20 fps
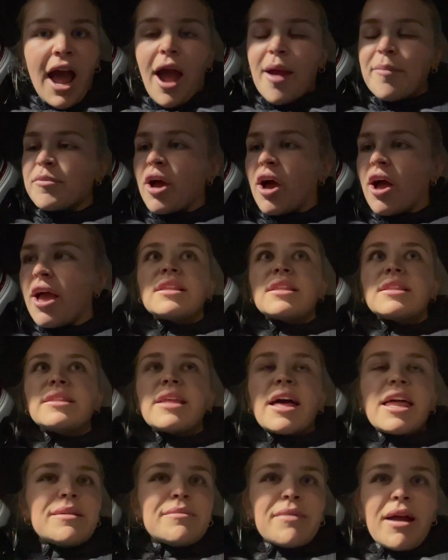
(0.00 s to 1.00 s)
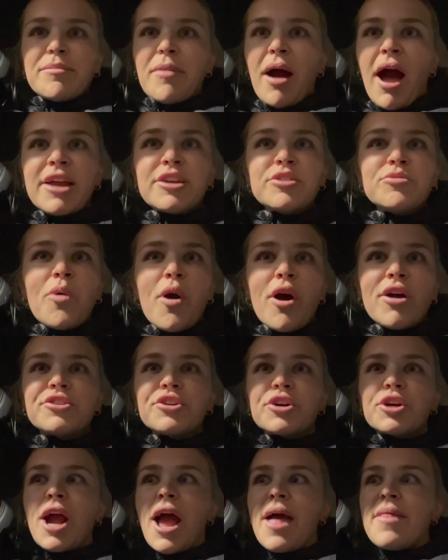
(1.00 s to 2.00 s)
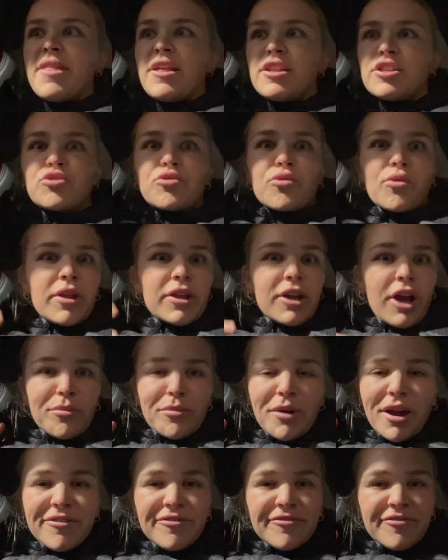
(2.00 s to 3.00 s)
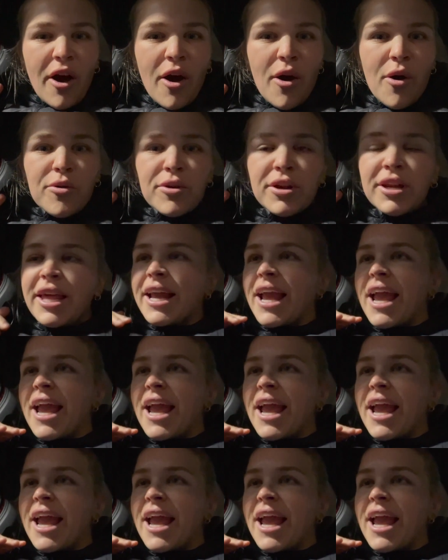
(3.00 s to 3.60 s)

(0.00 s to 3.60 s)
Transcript: I'm not letting my mind wander and then scrolling on my phone.